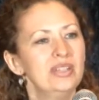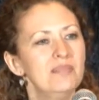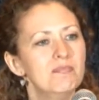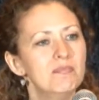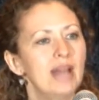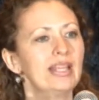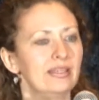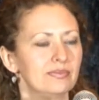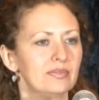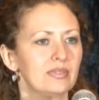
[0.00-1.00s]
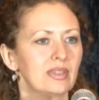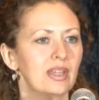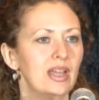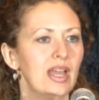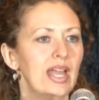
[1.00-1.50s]
you need money
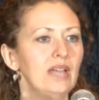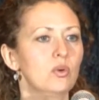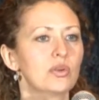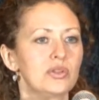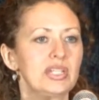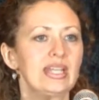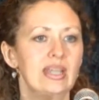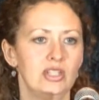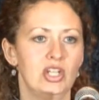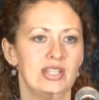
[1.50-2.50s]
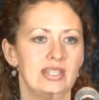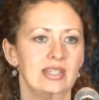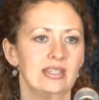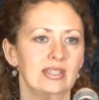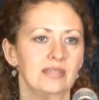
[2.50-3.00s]
in order to get
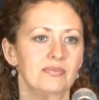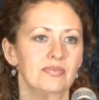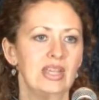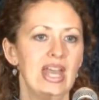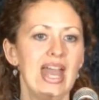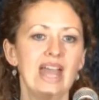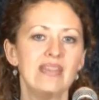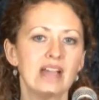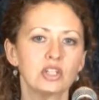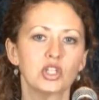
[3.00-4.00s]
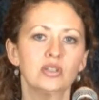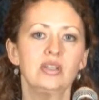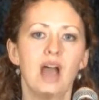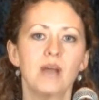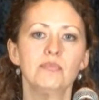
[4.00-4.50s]
justice. And that
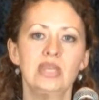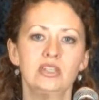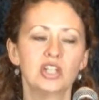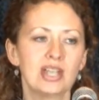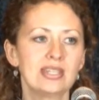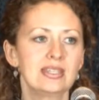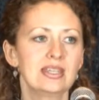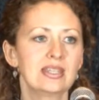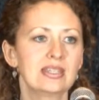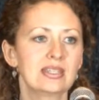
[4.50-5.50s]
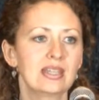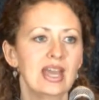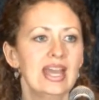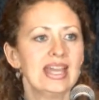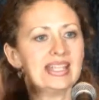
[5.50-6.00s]
should not be.
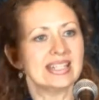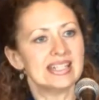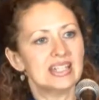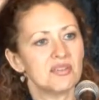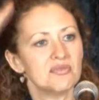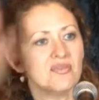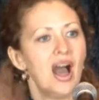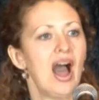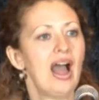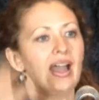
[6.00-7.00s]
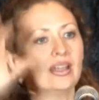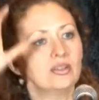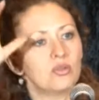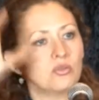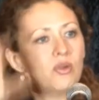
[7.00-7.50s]
Justice is a
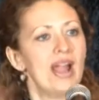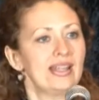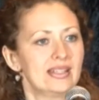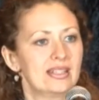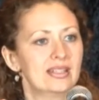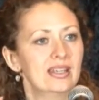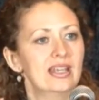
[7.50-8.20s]
divine right.